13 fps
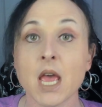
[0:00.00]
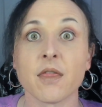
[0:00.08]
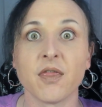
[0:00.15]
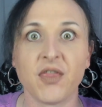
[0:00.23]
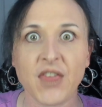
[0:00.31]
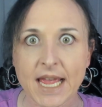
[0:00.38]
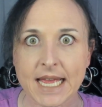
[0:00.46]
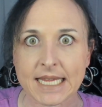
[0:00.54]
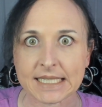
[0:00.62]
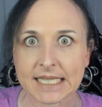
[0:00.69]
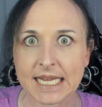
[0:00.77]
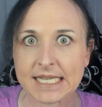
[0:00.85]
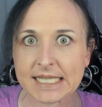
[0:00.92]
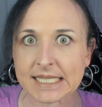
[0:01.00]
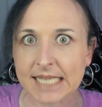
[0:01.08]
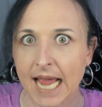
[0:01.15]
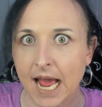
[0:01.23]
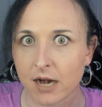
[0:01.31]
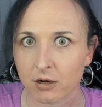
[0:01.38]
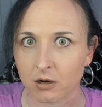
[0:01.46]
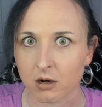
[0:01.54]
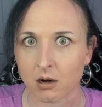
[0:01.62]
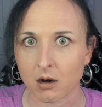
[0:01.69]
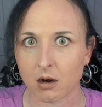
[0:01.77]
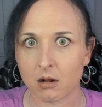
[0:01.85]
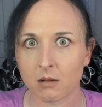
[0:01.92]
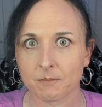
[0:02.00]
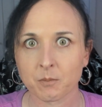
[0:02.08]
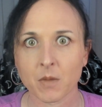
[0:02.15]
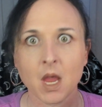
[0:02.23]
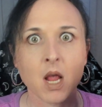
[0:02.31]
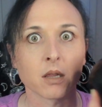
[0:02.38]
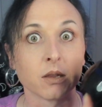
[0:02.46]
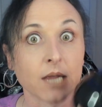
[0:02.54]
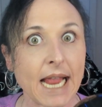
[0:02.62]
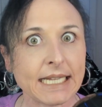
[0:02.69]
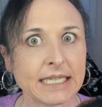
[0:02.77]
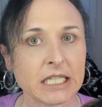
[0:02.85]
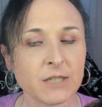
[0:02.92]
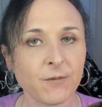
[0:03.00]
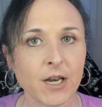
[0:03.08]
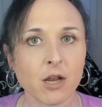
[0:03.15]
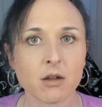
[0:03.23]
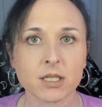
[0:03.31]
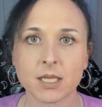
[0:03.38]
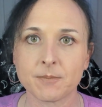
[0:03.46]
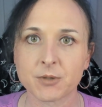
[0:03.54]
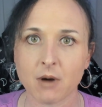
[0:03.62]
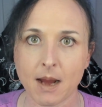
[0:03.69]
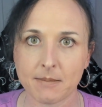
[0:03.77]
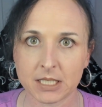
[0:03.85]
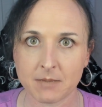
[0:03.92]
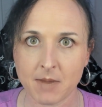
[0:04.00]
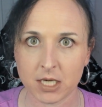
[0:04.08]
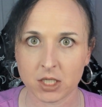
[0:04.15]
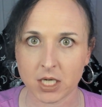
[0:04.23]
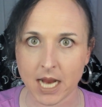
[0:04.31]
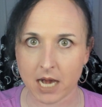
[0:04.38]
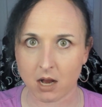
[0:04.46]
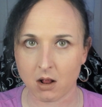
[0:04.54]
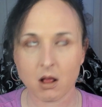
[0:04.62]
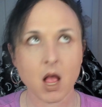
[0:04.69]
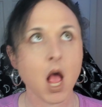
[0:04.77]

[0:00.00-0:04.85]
This is Saturn Girl. Like this video and subscribe to my channel.